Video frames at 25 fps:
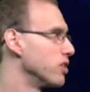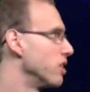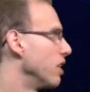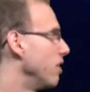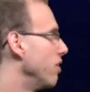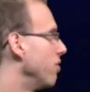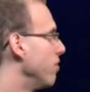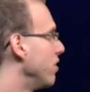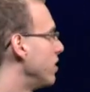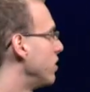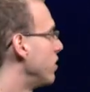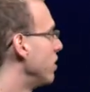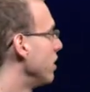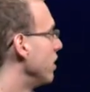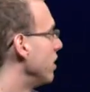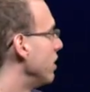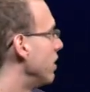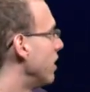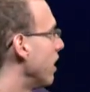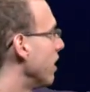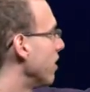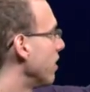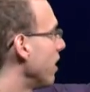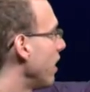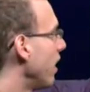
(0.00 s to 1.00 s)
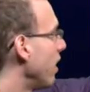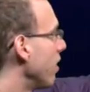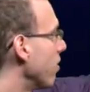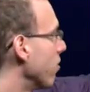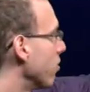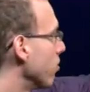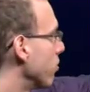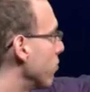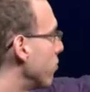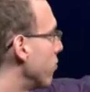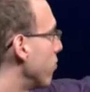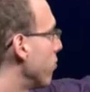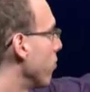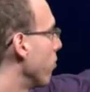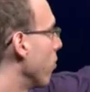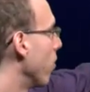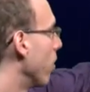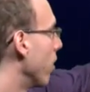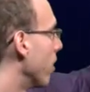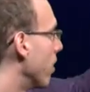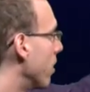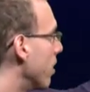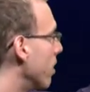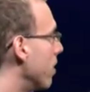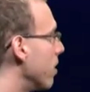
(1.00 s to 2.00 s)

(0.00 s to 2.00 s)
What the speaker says: and we see that A equals 4